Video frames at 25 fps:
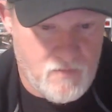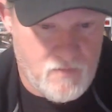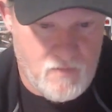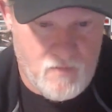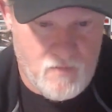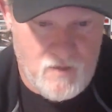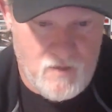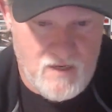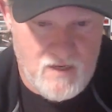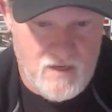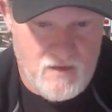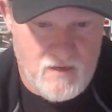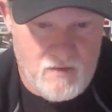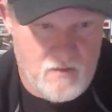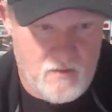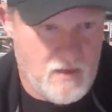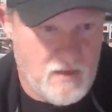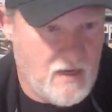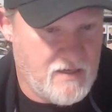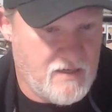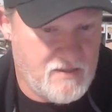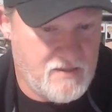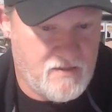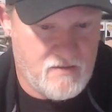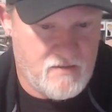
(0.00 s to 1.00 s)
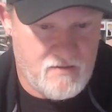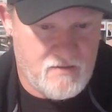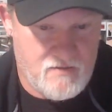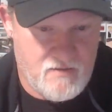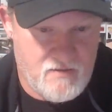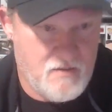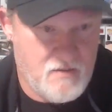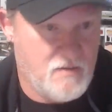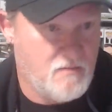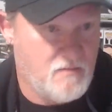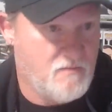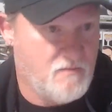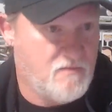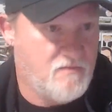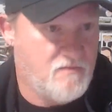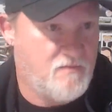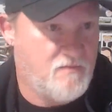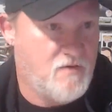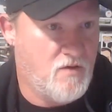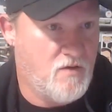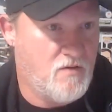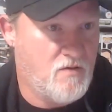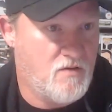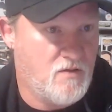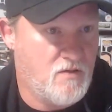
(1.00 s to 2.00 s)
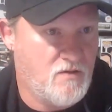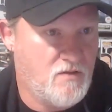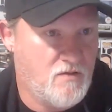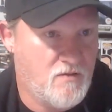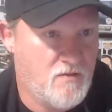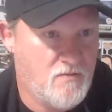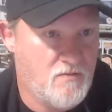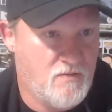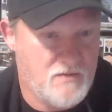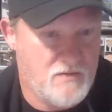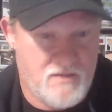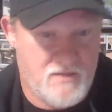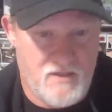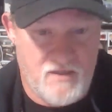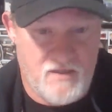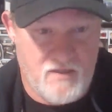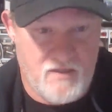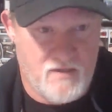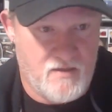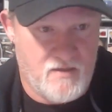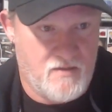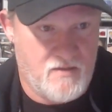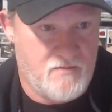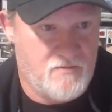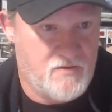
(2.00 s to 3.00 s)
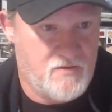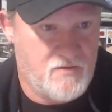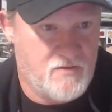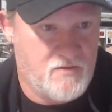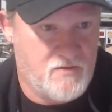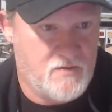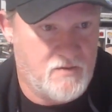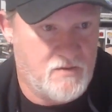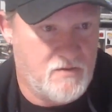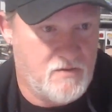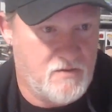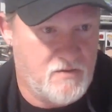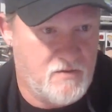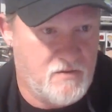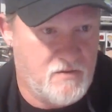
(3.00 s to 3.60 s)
Wow, I had no clue what the heck I'm doing.